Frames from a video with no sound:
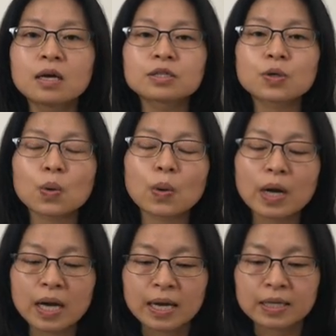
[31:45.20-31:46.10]
So
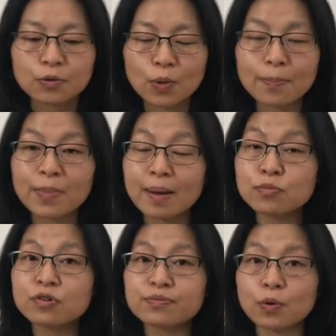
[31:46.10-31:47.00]
when
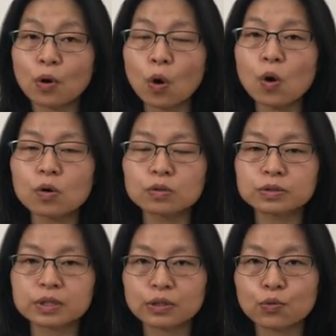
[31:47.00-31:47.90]
memmove
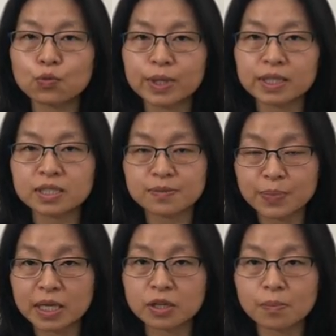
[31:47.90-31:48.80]
called with this
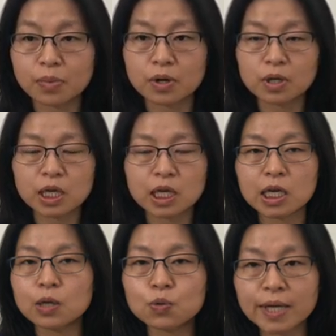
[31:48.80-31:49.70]
big number,
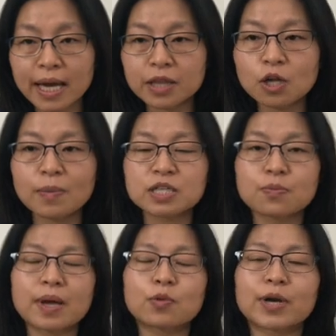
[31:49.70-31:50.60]
it will end up as a
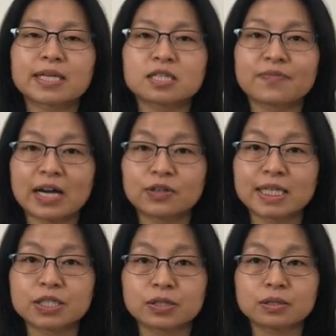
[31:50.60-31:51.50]
memory access
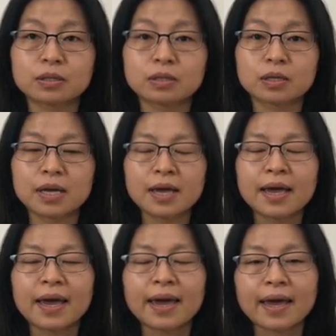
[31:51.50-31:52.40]
violation.
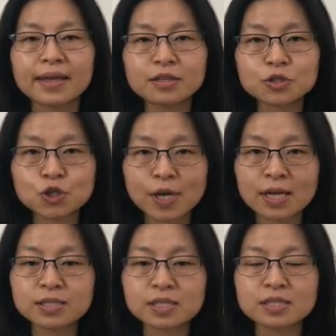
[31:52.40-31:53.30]
And the
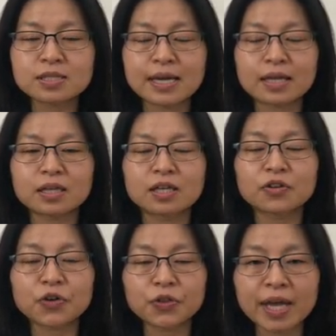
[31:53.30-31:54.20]
chances that, you
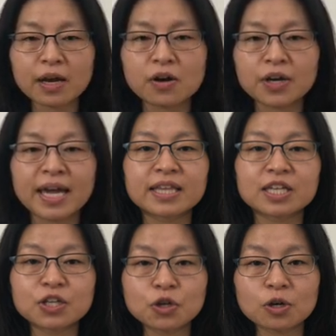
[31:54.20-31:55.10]
know, the attacker can
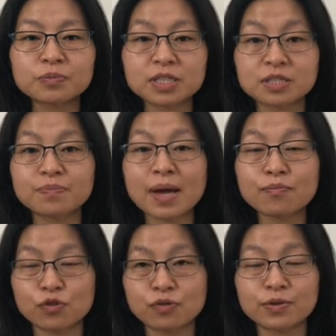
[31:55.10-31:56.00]
interrupt this
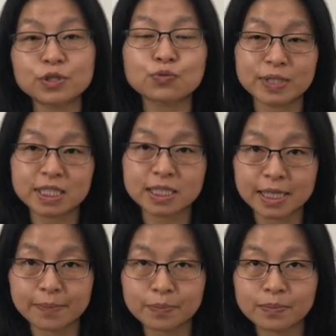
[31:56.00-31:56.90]
memmove is really
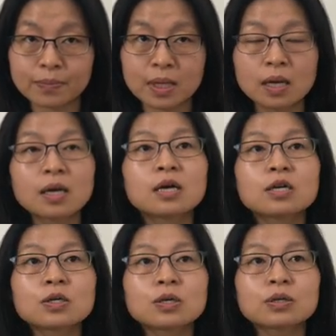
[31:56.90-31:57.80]
slim.
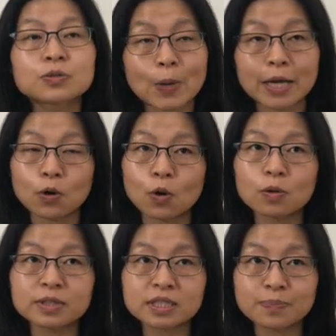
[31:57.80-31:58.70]
So I
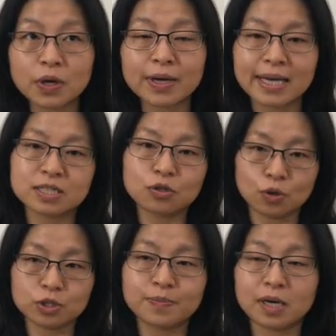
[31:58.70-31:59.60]
call this bug as a
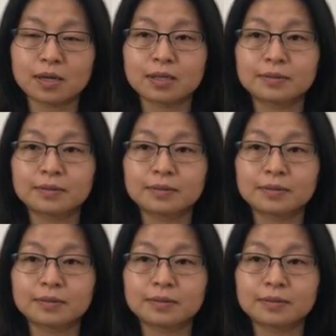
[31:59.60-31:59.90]
DOS bug.